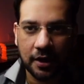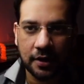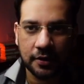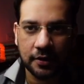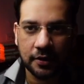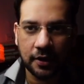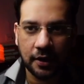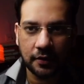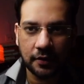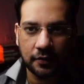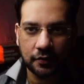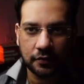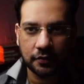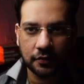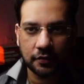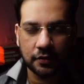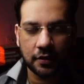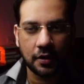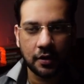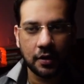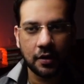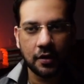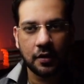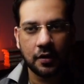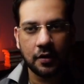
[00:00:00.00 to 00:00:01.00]
will probably
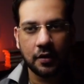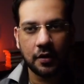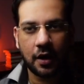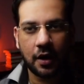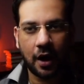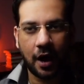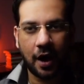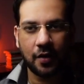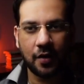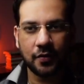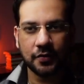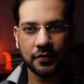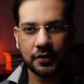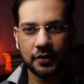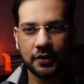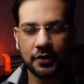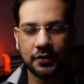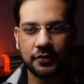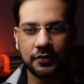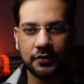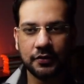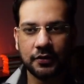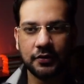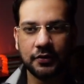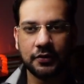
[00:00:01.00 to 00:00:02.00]
say that yes, I
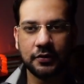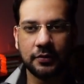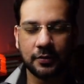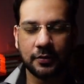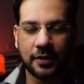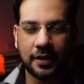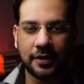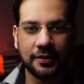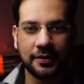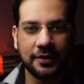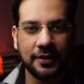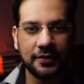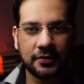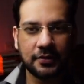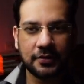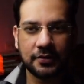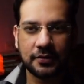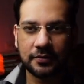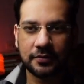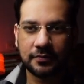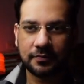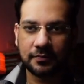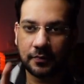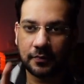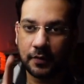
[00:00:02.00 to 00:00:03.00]
learned a lot.
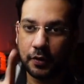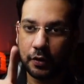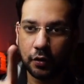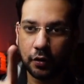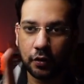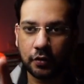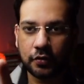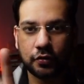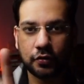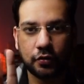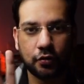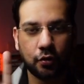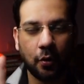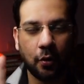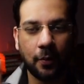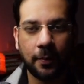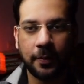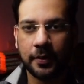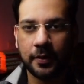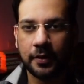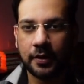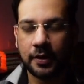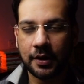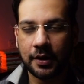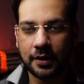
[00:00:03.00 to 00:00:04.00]
You are watching
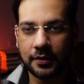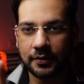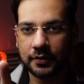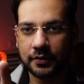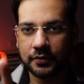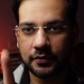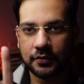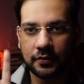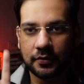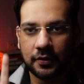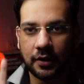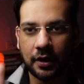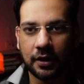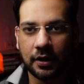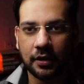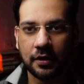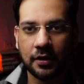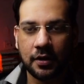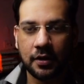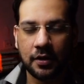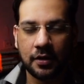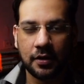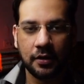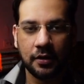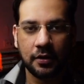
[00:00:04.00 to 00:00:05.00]
my video, you are
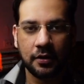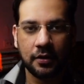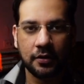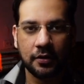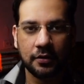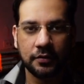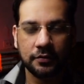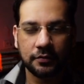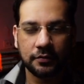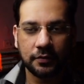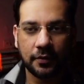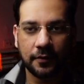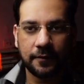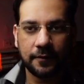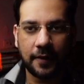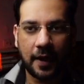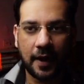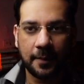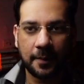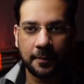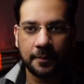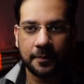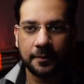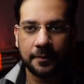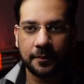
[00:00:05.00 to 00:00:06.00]
understanding everything
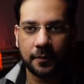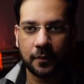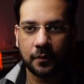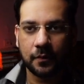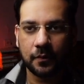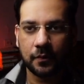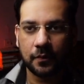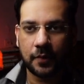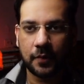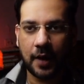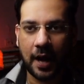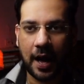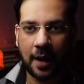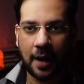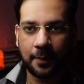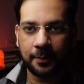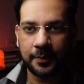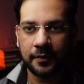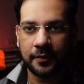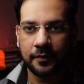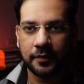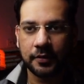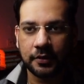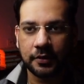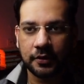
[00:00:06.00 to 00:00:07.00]
probably. And
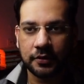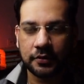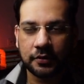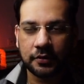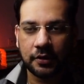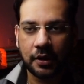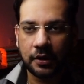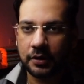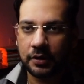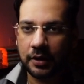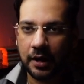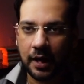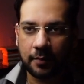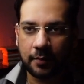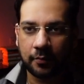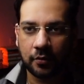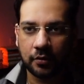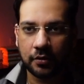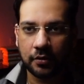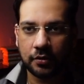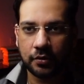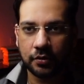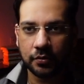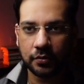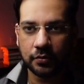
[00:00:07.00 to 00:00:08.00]
then you are feeling good
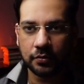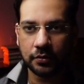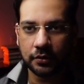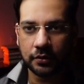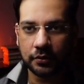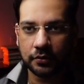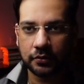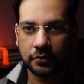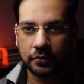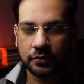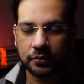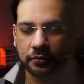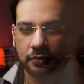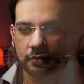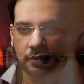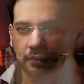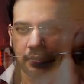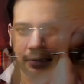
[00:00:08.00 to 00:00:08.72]
about it. But still